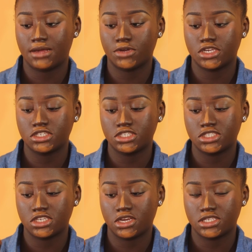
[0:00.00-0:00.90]
I'm going to
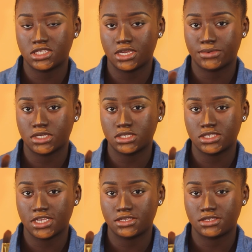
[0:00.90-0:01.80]
use the other side because this side